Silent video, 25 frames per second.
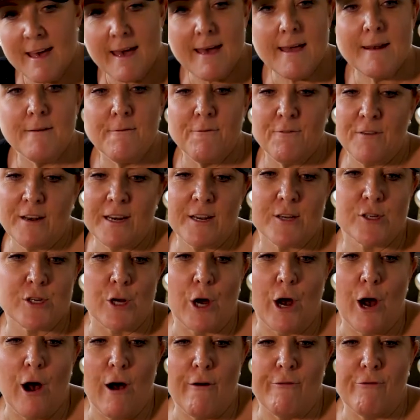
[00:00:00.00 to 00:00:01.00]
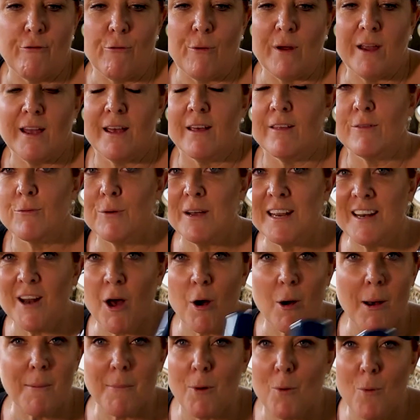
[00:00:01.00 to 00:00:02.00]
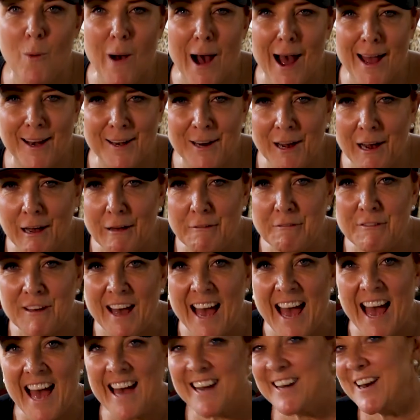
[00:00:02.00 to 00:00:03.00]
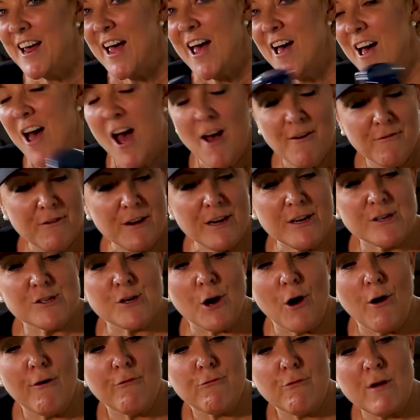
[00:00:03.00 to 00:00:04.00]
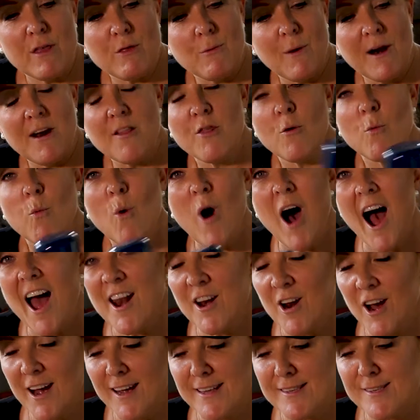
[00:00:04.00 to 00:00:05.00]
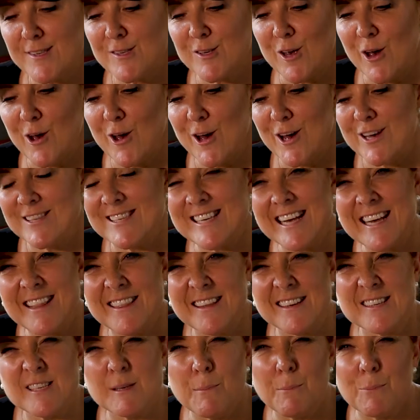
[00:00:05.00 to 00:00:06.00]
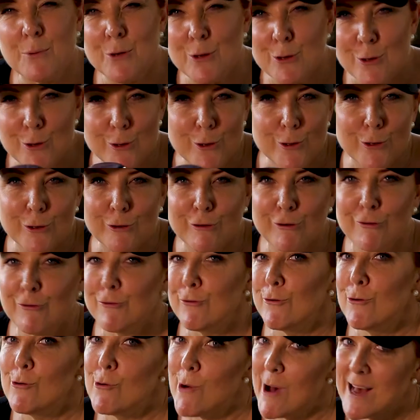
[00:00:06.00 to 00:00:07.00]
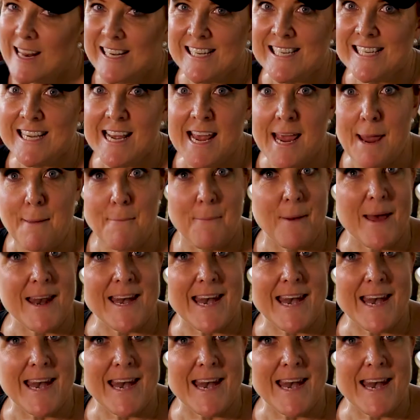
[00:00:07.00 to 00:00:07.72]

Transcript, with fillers: then finish off with, we know I'm a White Knight fan, finish off with one of the White Knight skirts in this beautiful deep